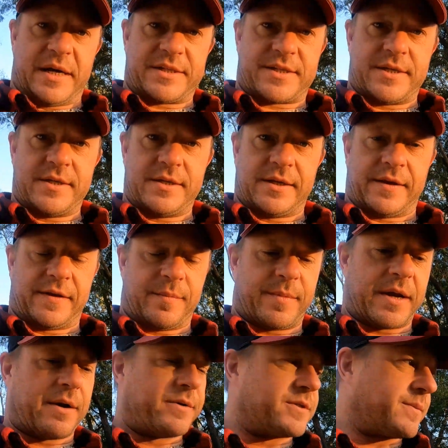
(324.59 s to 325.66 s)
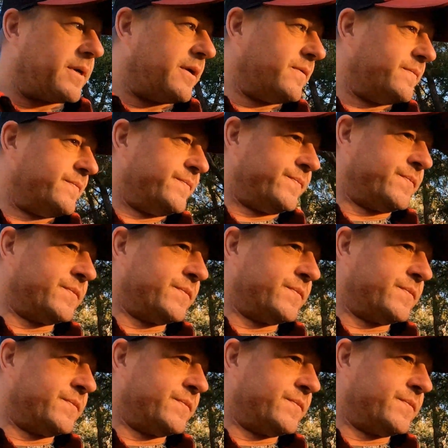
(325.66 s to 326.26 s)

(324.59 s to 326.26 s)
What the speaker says: must let them go as well.